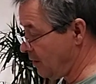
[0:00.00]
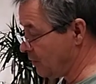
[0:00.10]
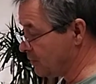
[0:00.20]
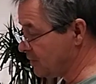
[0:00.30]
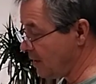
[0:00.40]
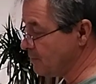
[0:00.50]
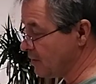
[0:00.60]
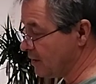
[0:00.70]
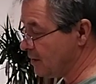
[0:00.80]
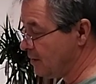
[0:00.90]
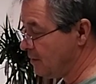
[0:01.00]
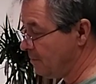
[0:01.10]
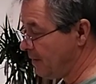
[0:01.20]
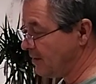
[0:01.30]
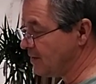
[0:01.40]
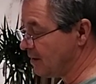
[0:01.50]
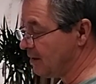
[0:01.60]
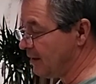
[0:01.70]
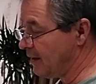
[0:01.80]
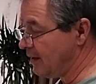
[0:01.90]
subject
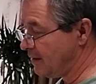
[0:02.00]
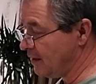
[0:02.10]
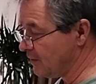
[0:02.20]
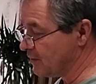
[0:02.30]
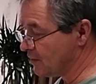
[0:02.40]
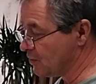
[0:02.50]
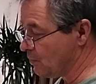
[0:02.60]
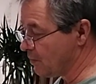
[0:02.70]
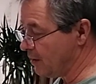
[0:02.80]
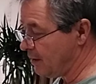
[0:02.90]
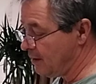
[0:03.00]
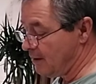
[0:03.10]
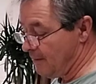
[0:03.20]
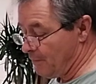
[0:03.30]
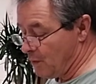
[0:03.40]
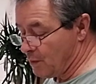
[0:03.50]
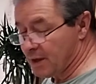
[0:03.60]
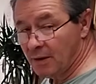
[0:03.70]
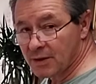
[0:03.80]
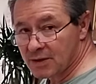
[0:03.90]
basically tells the story.
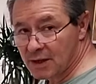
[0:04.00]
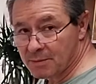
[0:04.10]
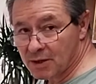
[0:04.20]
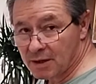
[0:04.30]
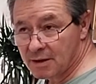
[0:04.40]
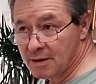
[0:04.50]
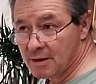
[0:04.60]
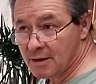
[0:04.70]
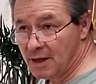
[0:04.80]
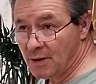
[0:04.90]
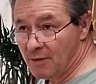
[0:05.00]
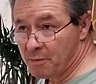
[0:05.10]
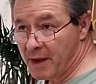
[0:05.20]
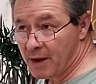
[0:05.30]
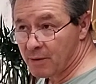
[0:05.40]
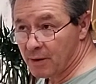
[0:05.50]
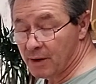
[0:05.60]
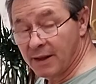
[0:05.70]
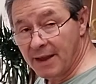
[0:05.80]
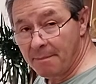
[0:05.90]
Without the subject, then you have a background,
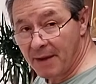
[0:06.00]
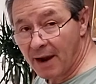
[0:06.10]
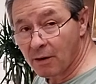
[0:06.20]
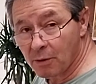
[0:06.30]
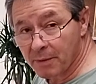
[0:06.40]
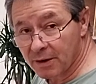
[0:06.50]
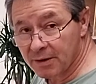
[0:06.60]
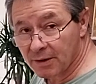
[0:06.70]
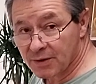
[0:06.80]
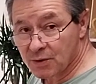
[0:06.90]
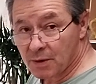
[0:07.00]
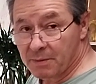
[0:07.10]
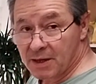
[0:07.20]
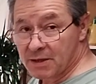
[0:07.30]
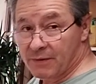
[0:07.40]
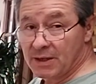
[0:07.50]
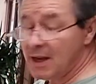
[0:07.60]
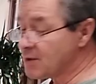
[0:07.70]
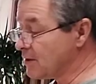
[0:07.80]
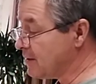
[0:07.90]
and that background better tell the story, because if it
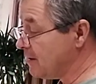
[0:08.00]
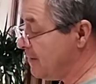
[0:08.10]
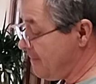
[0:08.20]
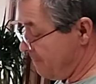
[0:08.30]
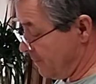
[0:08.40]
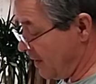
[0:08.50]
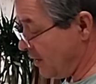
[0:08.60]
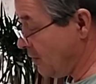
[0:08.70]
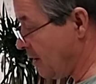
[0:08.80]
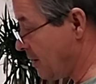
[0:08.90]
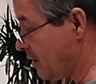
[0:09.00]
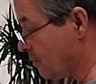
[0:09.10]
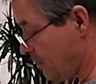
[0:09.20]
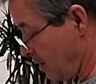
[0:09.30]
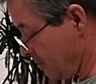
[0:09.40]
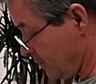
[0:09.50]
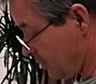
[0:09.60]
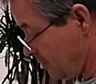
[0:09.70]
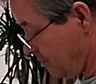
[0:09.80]
doesn't, then you got other problems,